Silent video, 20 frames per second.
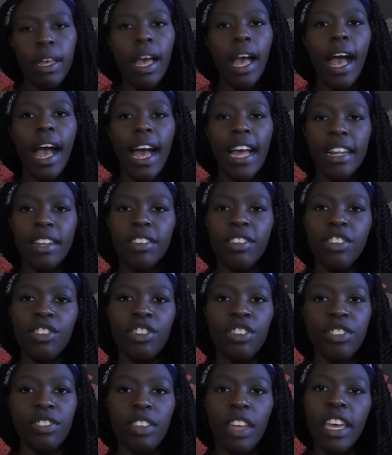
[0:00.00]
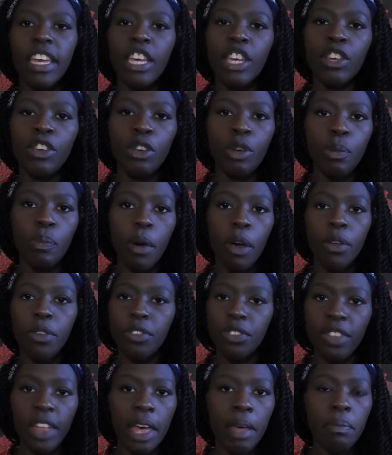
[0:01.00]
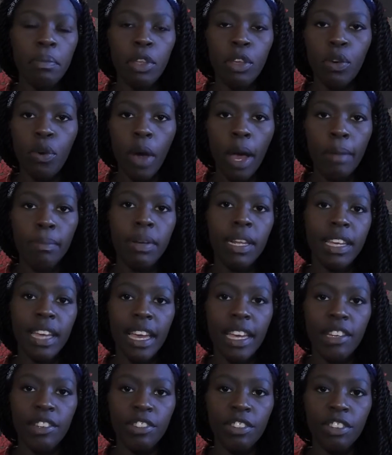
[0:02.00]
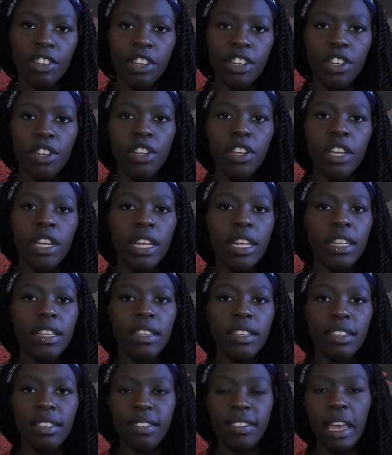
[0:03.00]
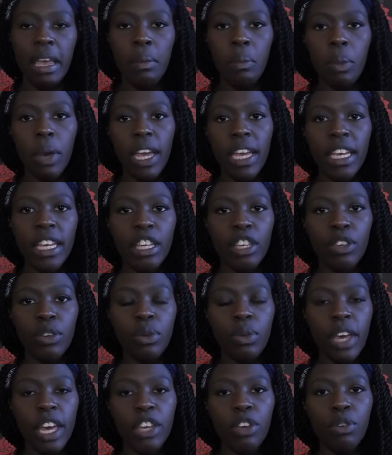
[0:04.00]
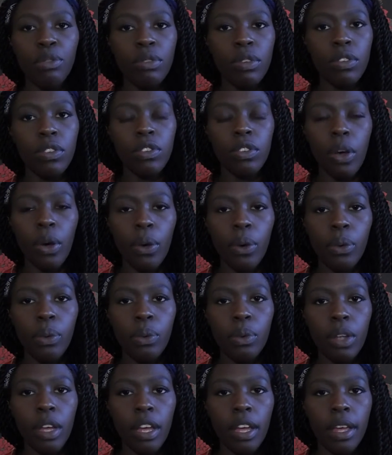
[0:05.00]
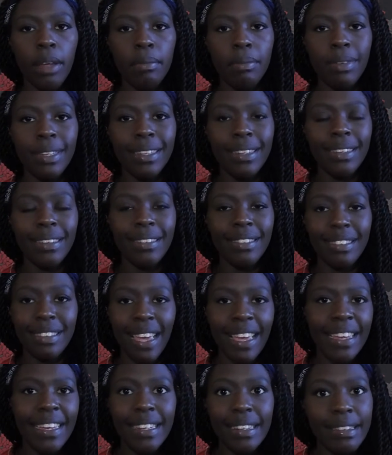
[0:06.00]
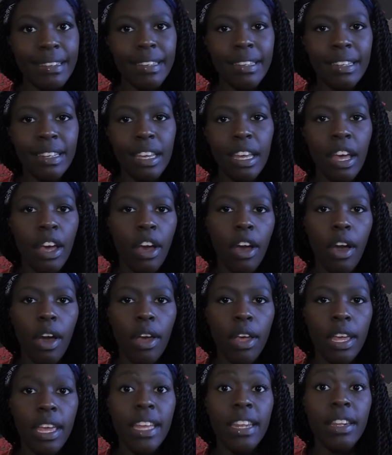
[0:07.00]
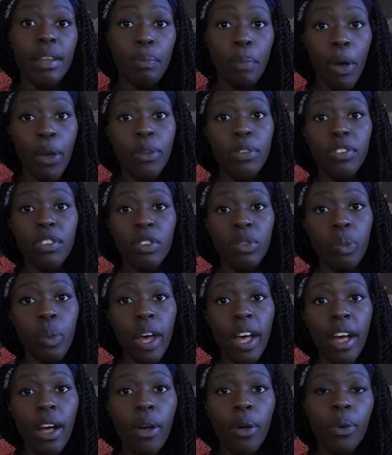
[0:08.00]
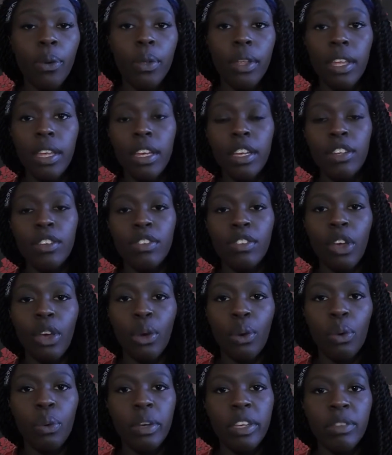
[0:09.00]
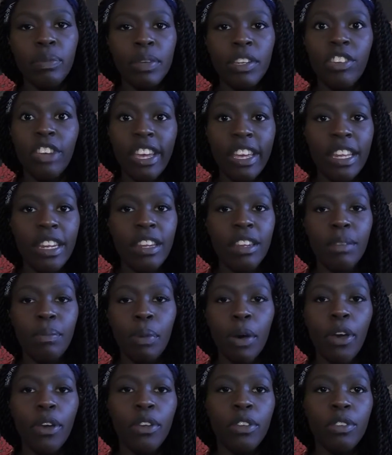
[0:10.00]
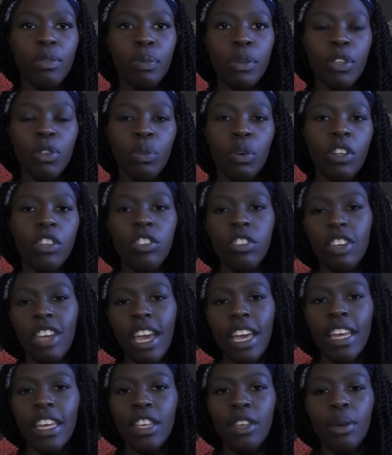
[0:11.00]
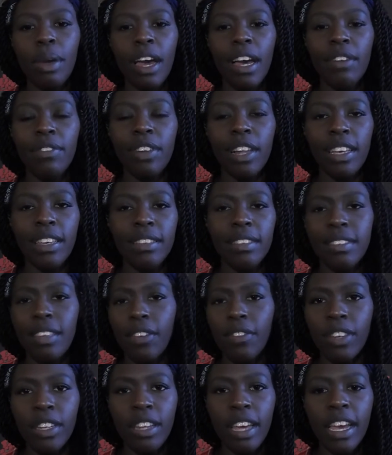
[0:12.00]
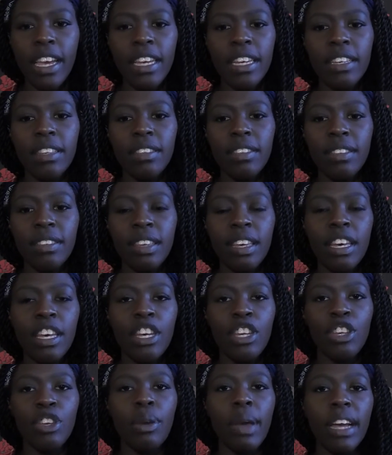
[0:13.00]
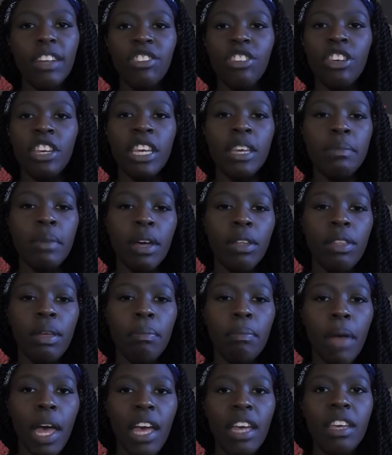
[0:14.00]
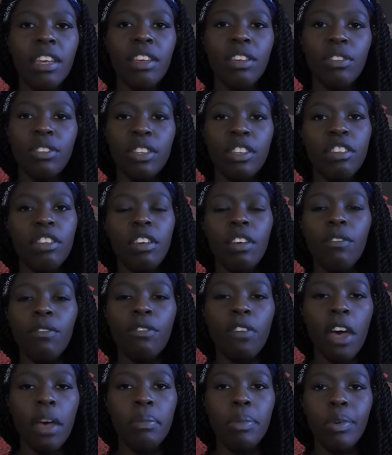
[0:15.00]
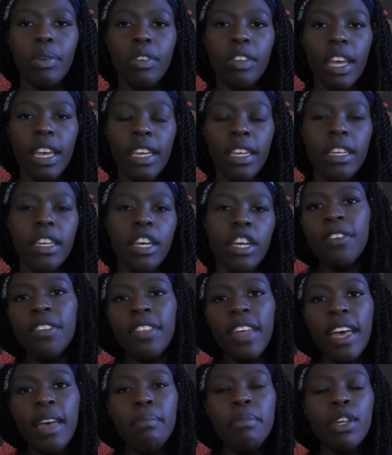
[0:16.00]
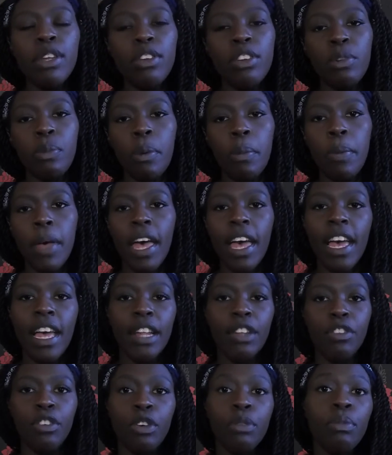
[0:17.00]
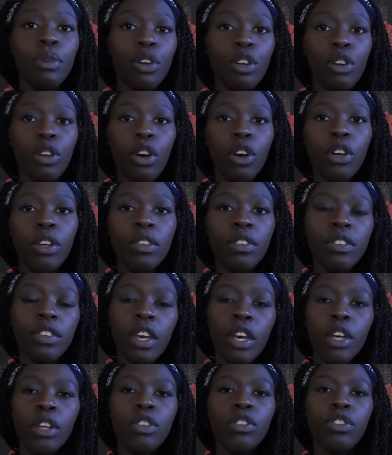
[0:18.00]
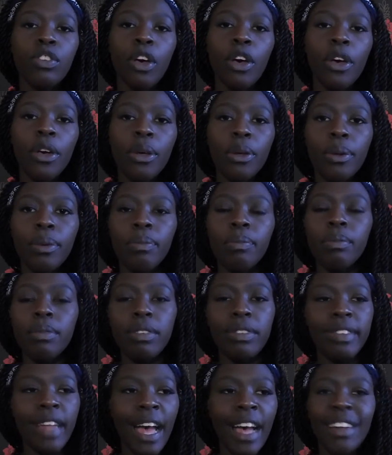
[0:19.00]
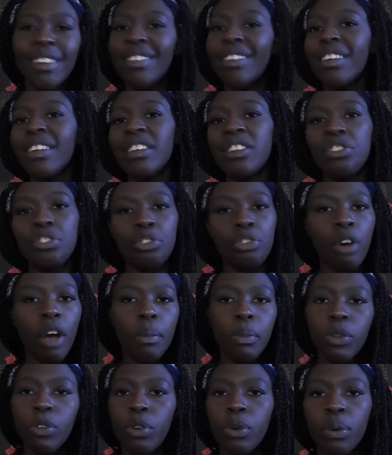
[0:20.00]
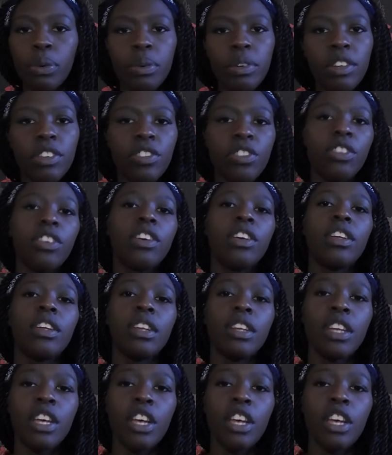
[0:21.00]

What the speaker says: And just like you post them your application, the same way you get your result date in the post as well. So always be checking in the post, because once you get it you have like 7 days. You actually email them back to confirm your date. Then you need to prepare 2 monologues, so standard drama school audition.